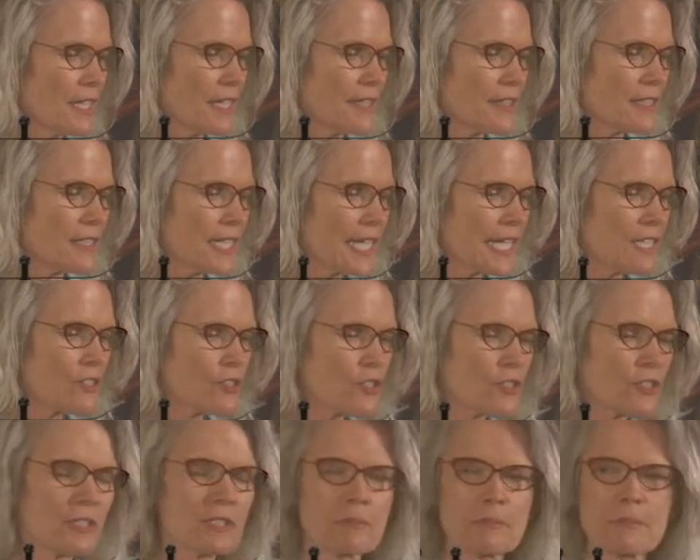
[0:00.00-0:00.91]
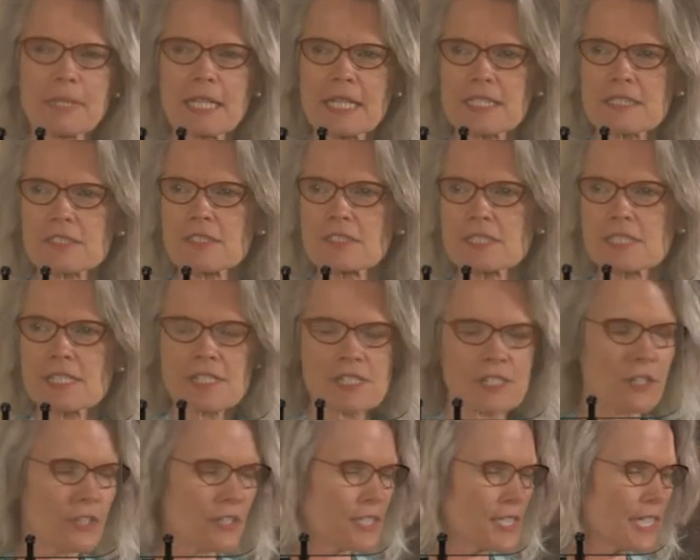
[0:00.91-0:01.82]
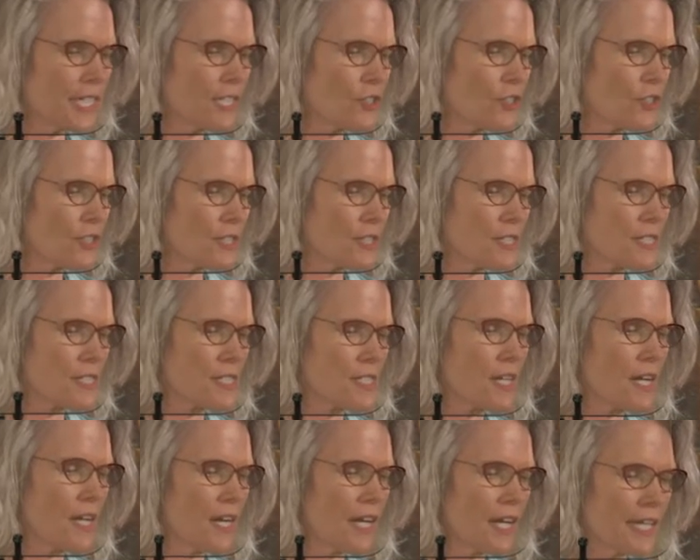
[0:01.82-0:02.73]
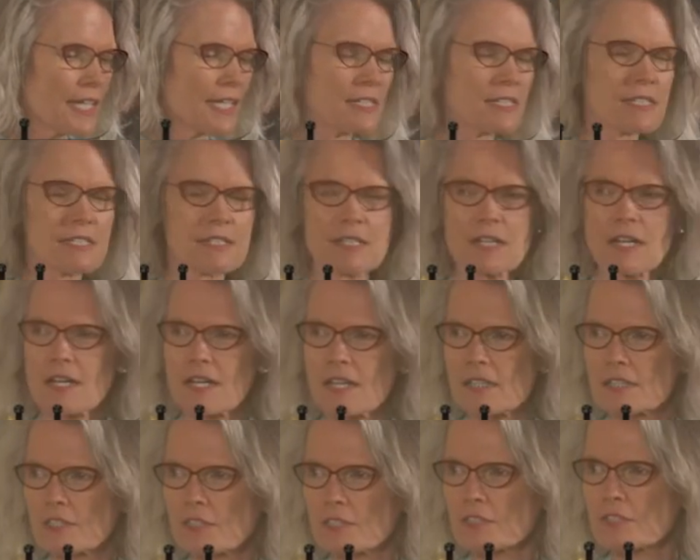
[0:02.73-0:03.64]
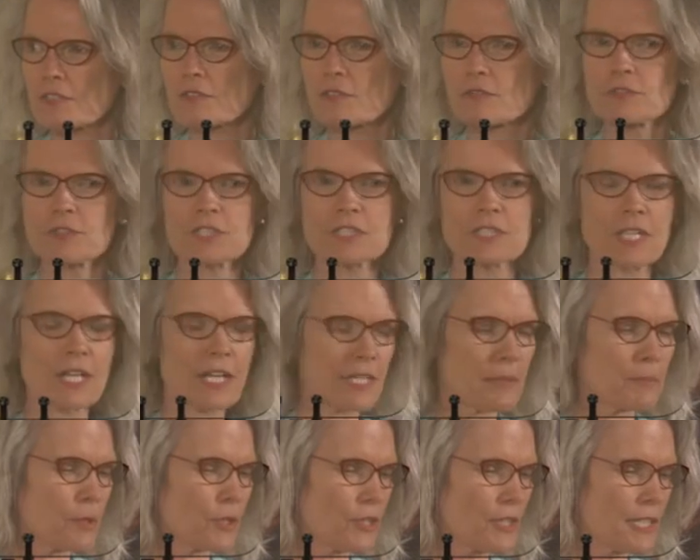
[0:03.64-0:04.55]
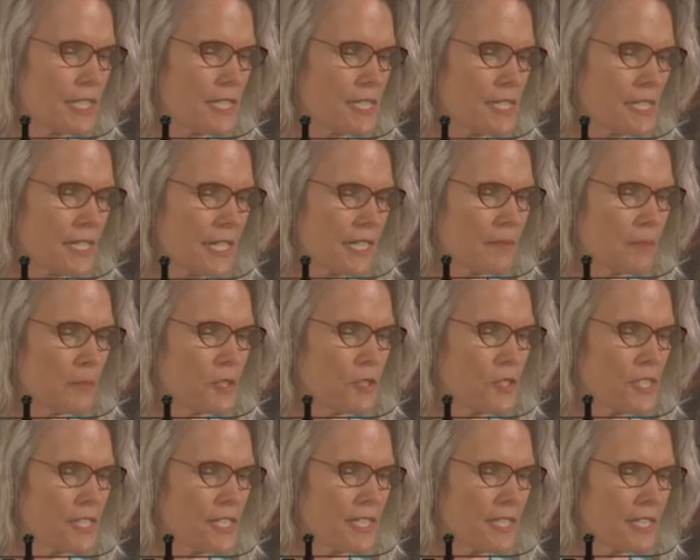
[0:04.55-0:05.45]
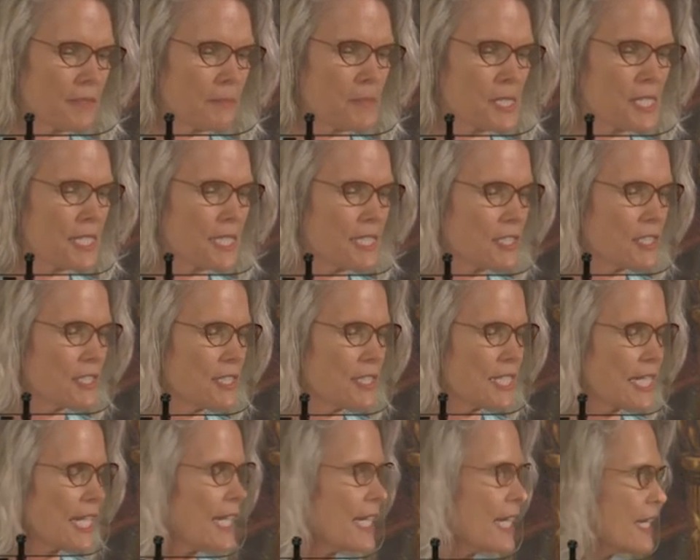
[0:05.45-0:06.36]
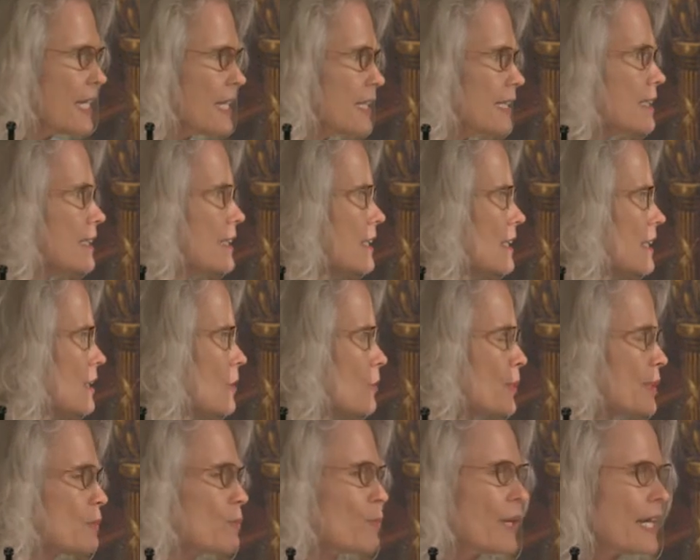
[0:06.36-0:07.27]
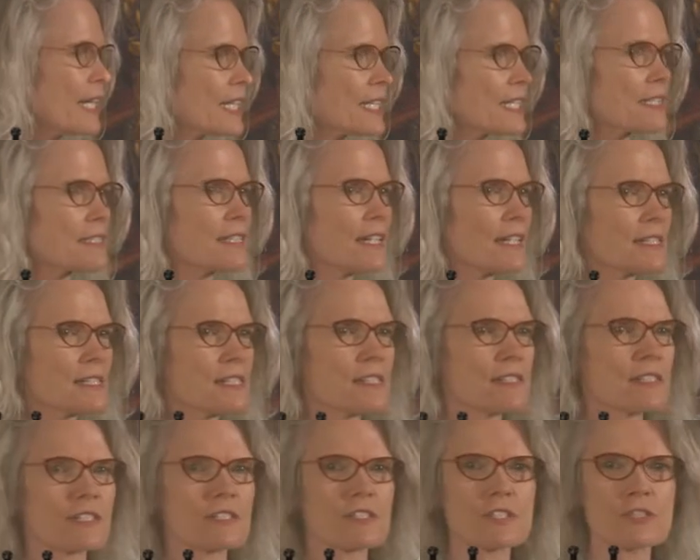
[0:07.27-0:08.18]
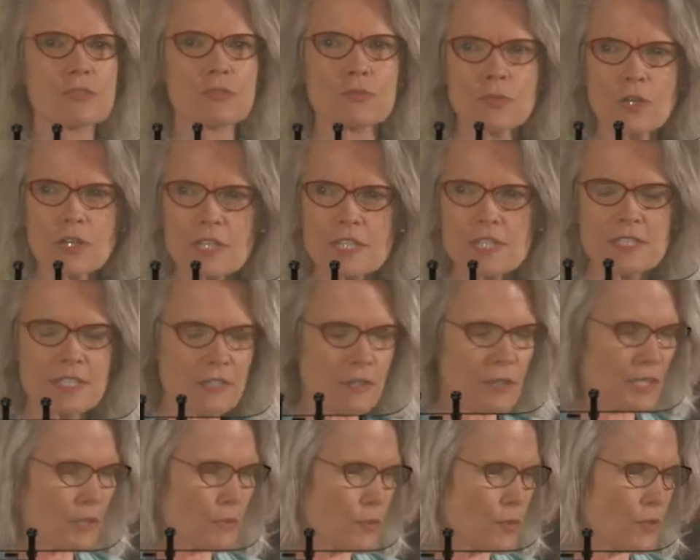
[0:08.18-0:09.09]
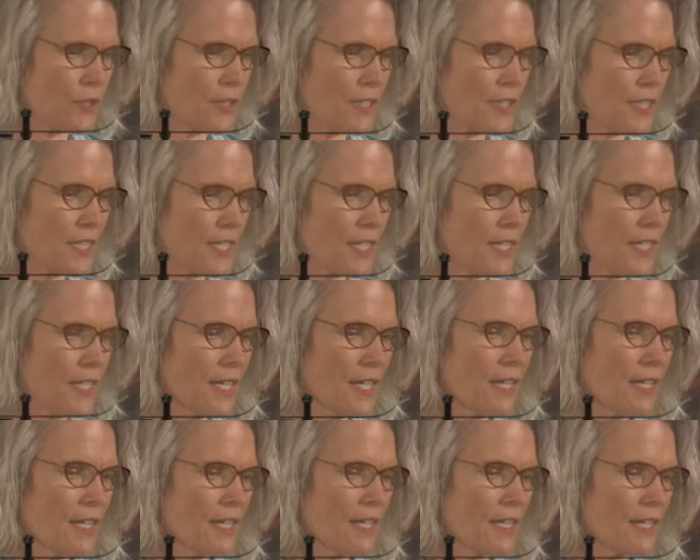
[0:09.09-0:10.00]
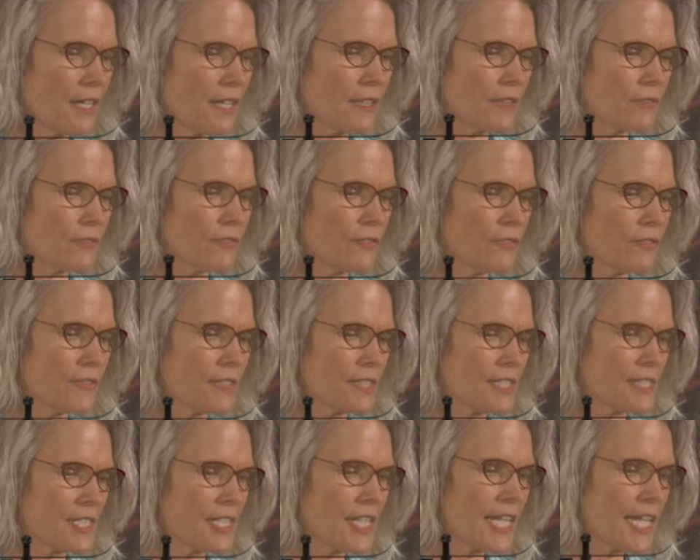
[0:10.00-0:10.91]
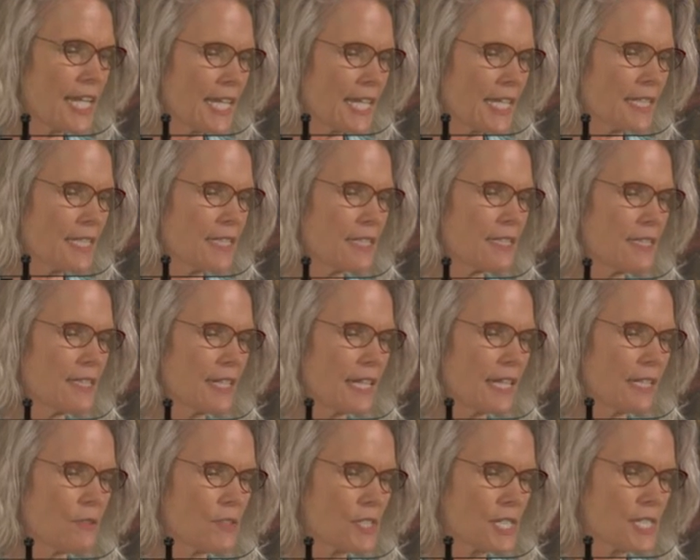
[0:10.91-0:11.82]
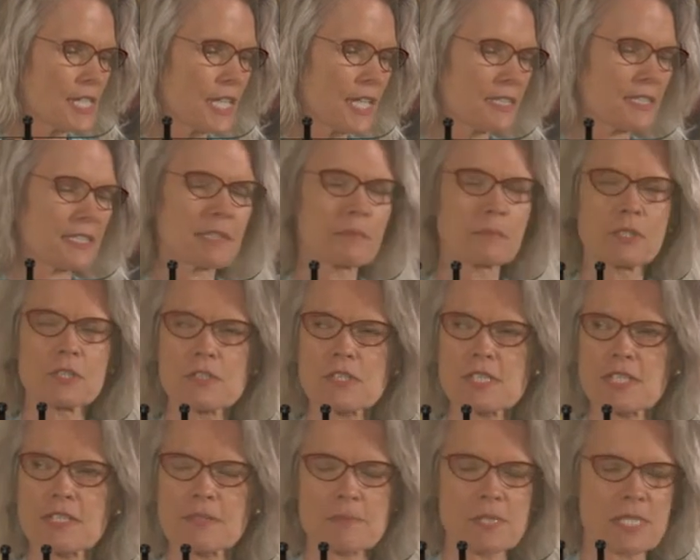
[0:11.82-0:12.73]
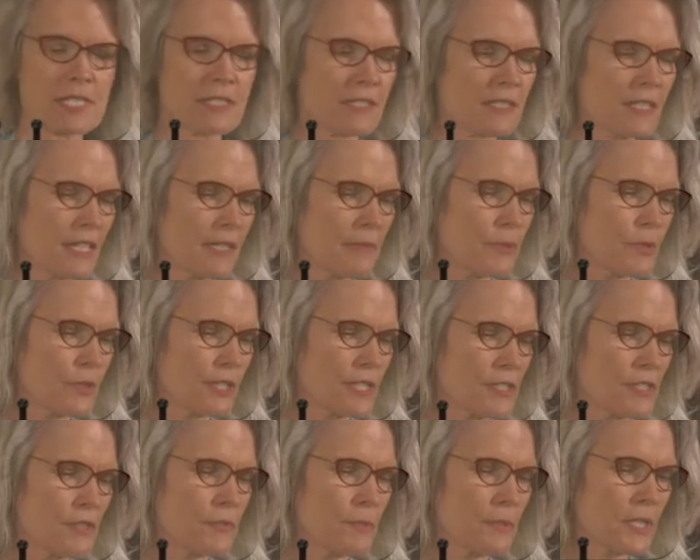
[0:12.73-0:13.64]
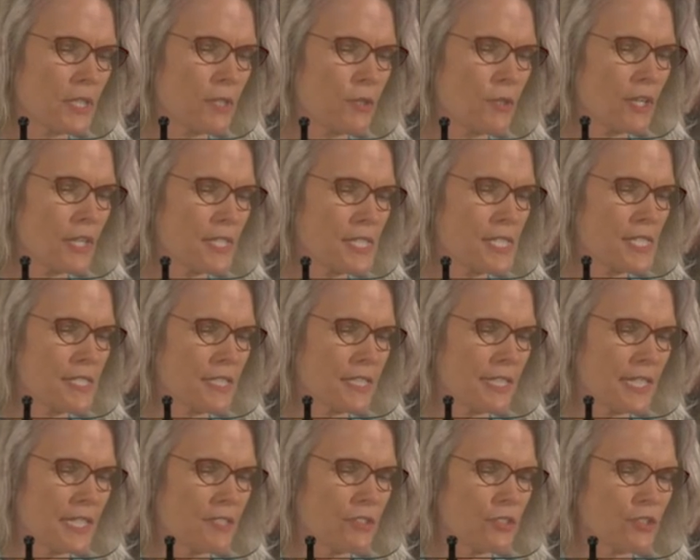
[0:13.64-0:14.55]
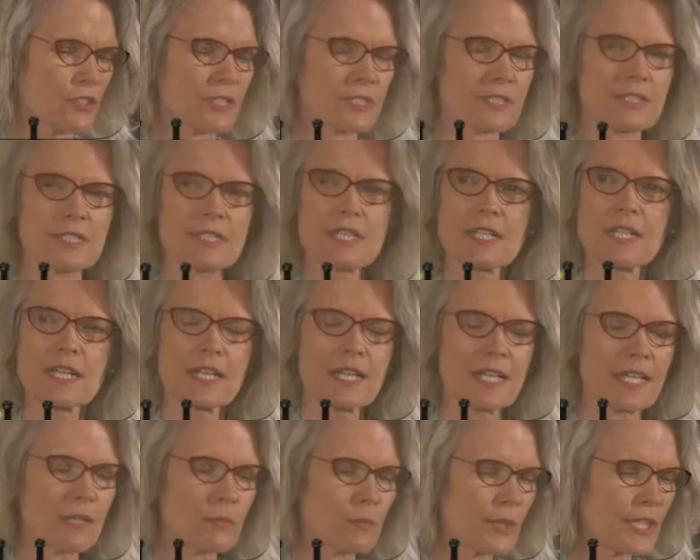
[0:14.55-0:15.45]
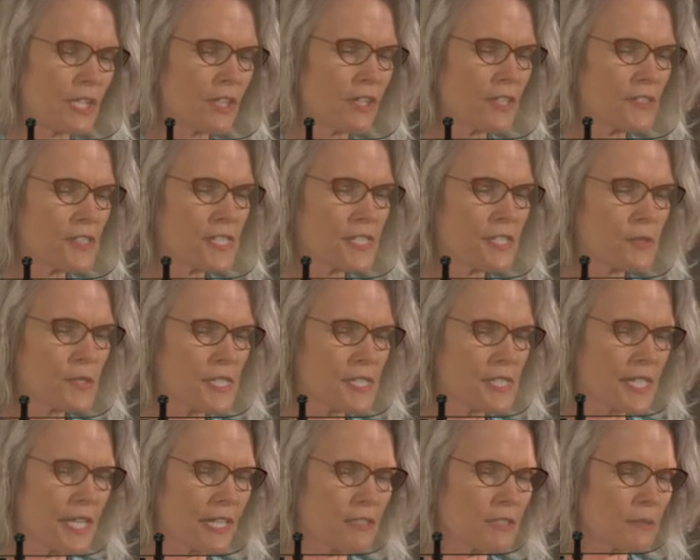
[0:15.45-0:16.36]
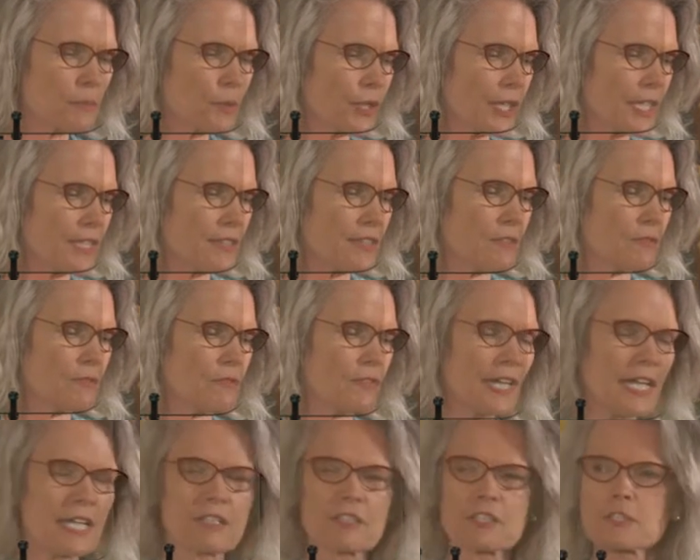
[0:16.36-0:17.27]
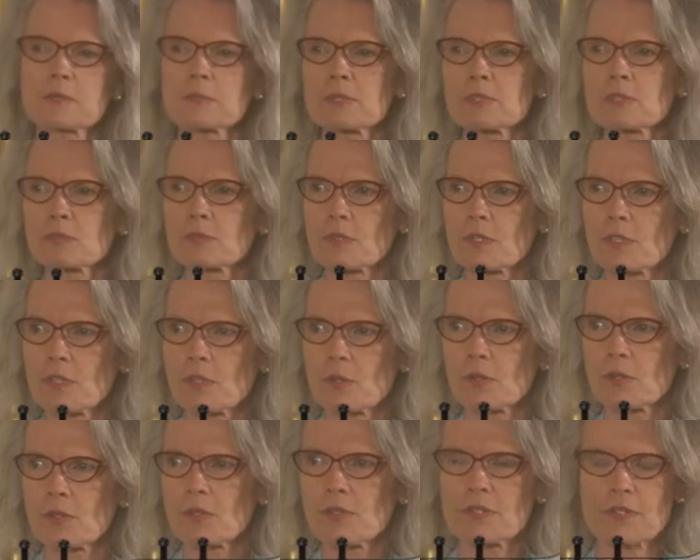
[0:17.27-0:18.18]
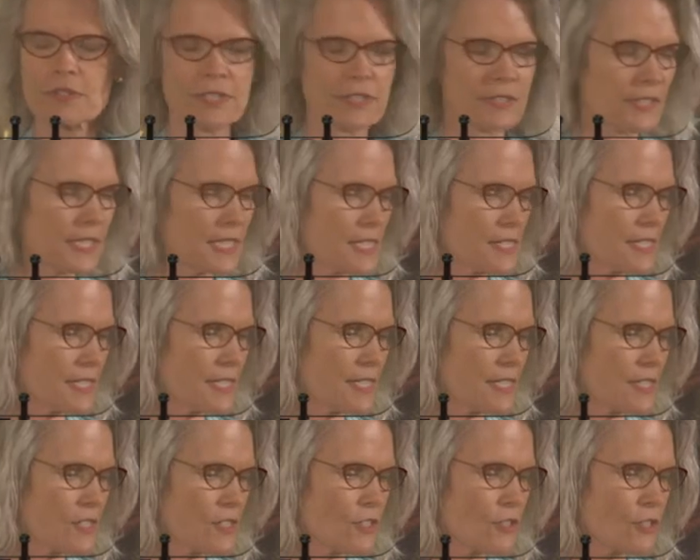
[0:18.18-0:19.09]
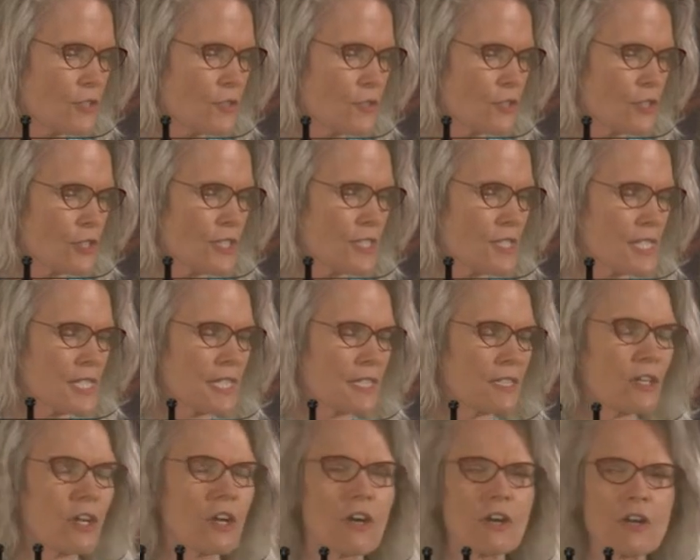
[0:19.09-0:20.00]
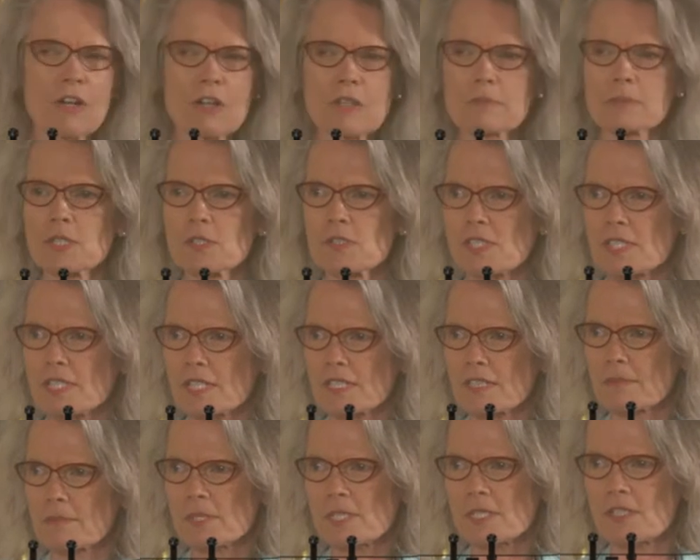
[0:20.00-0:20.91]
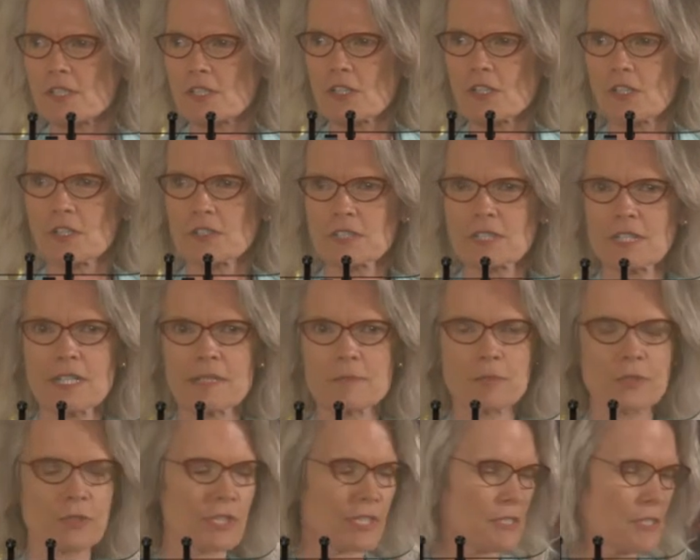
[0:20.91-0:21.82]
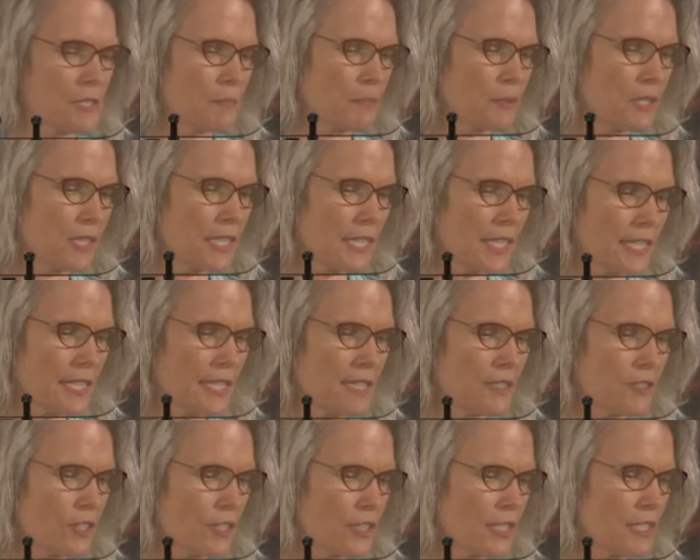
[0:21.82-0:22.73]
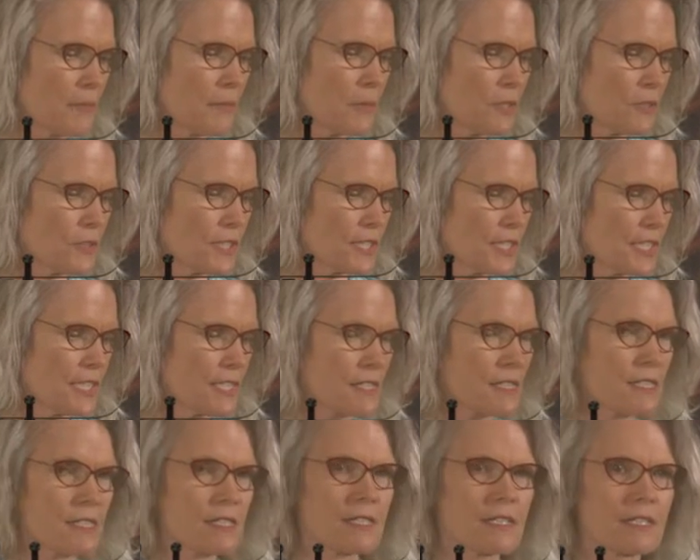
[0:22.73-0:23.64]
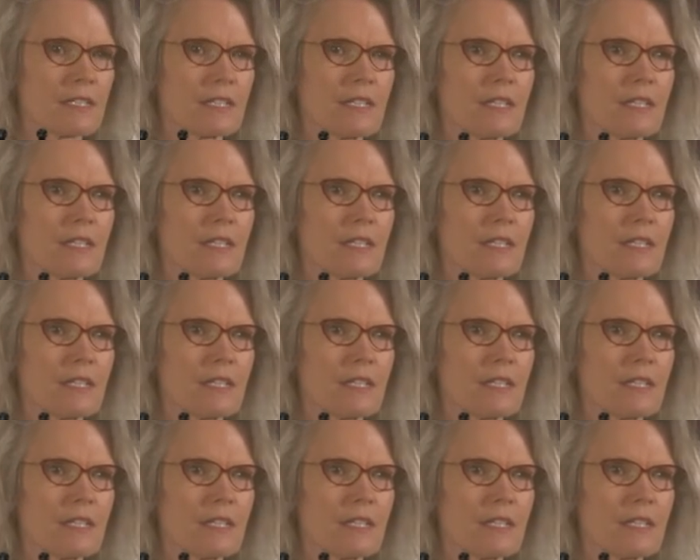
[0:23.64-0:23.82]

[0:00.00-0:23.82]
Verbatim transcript: The National Medal is our nation's highest honor for libraries and museums, and today we recognize the extraordinary work of 10 outstanding museums and libraries from across the nation. And we also celebrate the valuable role that these institutions and all museums and all libraries play in our communities.